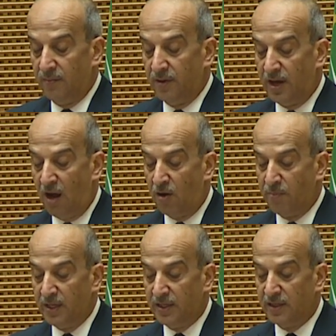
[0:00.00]
In our
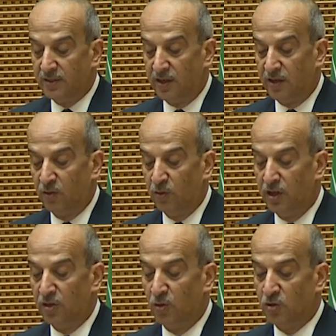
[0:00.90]
meetings,
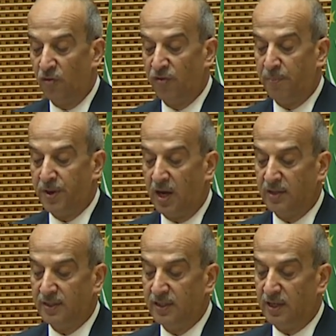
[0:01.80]
including those of the
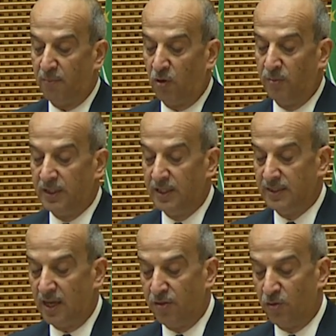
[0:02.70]
PRC
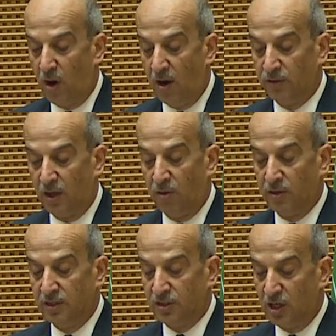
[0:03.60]
subcommittees, and throughout our
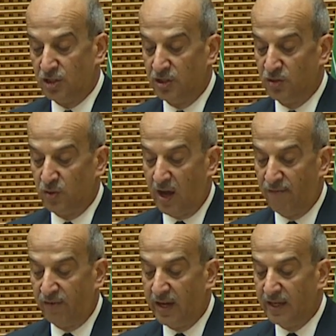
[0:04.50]
discussions, we
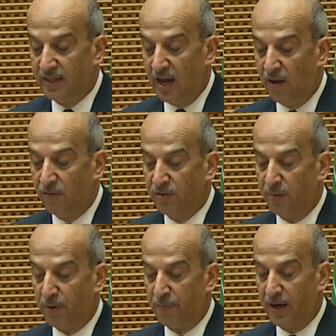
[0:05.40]
have laid down
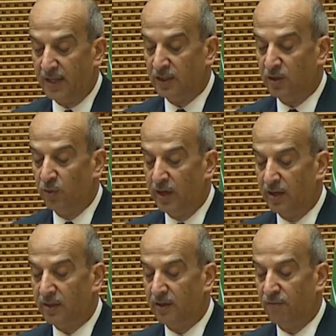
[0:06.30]
the preparatory
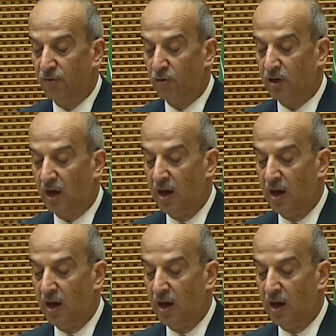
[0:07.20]
work for